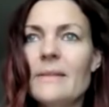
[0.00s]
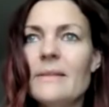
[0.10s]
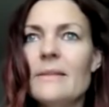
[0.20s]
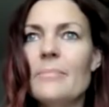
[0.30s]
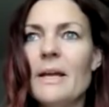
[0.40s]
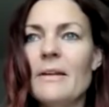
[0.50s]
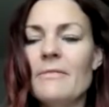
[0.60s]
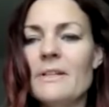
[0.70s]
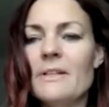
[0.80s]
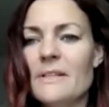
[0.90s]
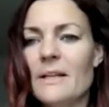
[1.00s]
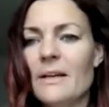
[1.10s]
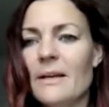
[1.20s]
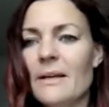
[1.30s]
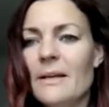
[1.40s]
the benefits that
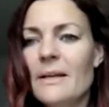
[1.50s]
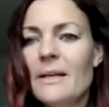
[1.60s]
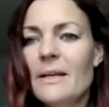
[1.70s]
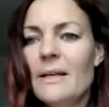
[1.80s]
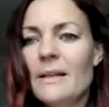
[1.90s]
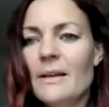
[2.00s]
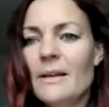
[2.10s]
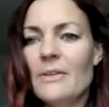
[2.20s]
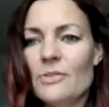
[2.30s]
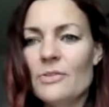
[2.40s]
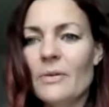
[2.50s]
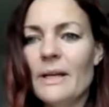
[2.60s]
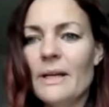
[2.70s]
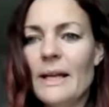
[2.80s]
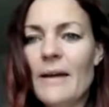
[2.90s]
I enjoy
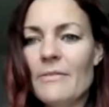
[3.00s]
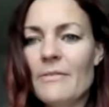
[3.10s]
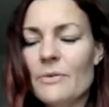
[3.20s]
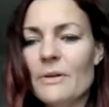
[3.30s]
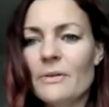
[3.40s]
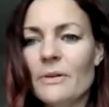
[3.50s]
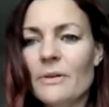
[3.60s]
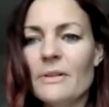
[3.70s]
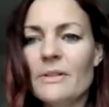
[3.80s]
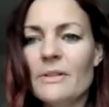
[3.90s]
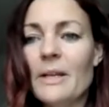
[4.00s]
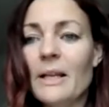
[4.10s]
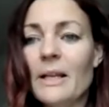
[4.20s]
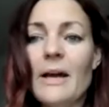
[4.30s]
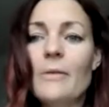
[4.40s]
and have enjoyed for a long time that
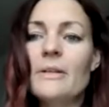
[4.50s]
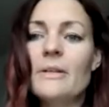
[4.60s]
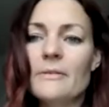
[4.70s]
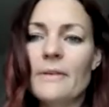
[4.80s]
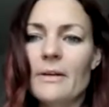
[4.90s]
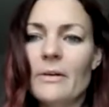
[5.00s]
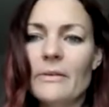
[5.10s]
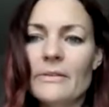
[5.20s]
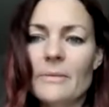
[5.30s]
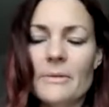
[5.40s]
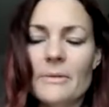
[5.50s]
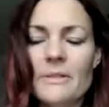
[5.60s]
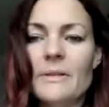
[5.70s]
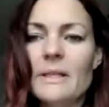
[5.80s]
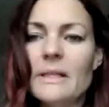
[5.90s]
allow me to have had all these
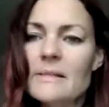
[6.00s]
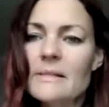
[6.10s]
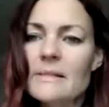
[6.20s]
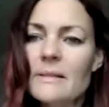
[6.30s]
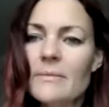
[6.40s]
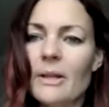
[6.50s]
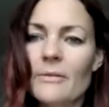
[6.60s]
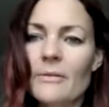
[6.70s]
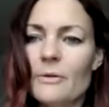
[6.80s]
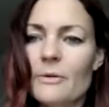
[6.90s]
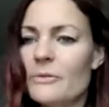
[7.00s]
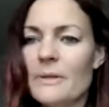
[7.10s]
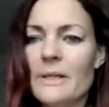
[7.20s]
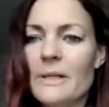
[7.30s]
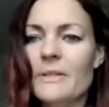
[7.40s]
opportunities while other folks who
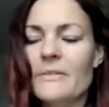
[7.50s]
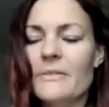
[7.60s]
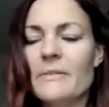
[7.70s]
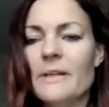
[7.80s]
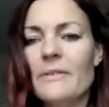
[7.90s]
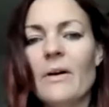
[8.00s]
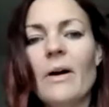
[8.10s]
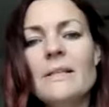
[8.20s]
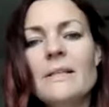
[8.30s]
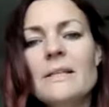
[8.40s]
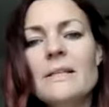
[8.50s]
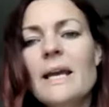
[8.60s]
are equally deserving have not.